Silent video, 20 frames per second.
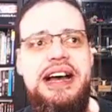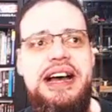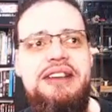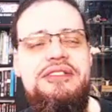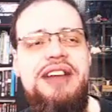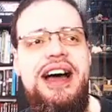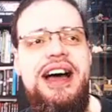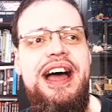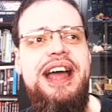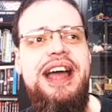
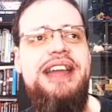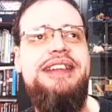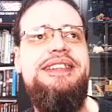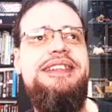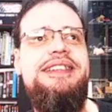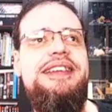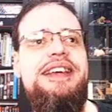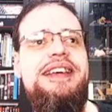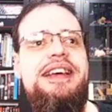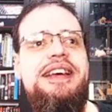
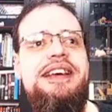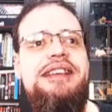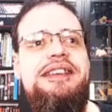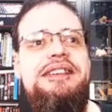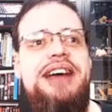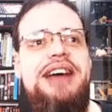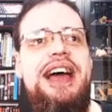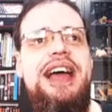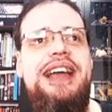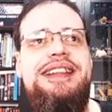Right,
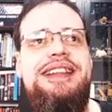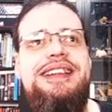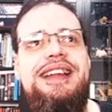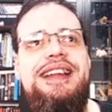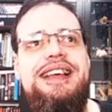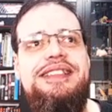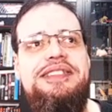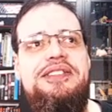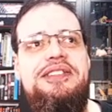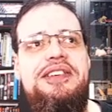
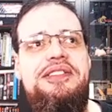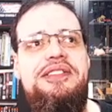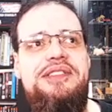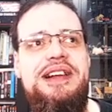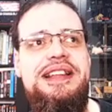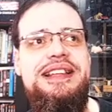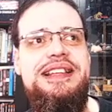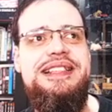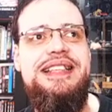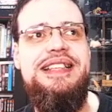let's go and
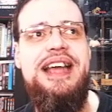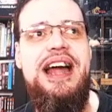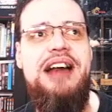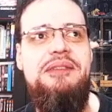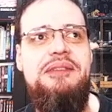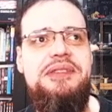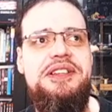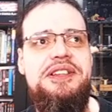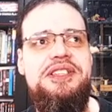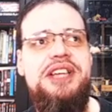read this
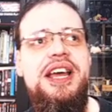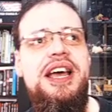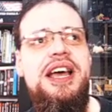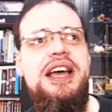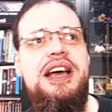garbage.